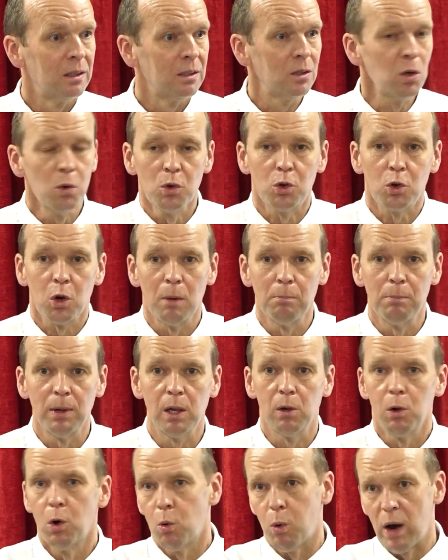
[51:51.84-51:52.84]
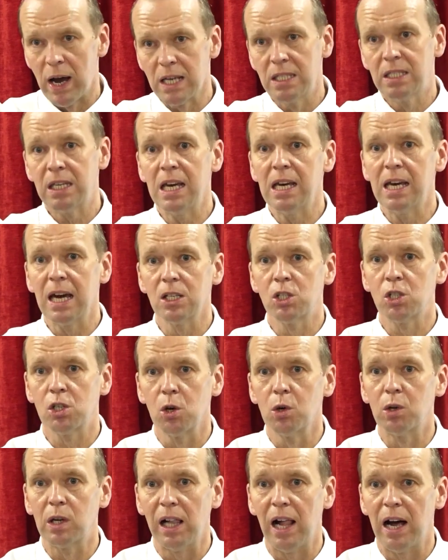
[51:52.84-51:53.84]
Don't grumble. Why does he get
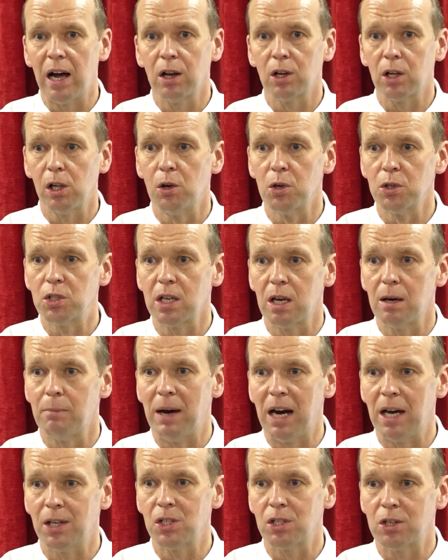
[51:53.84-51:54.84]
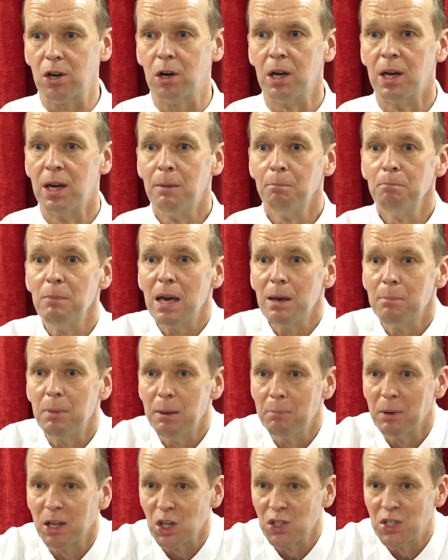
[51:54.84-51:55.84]
so cl close to the master?
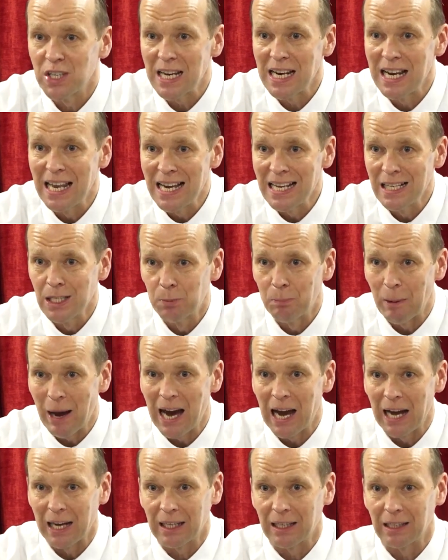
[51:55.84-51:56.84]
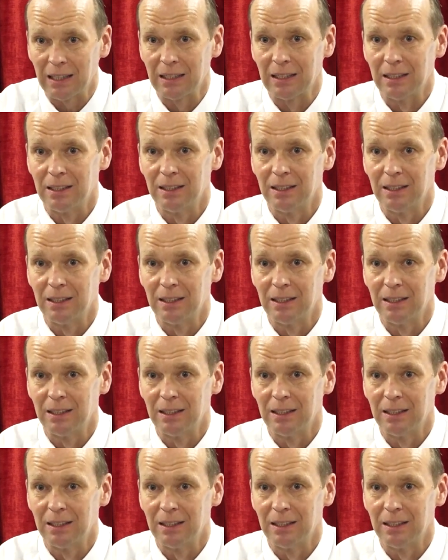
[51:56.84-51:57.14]
Maybe because he leans back.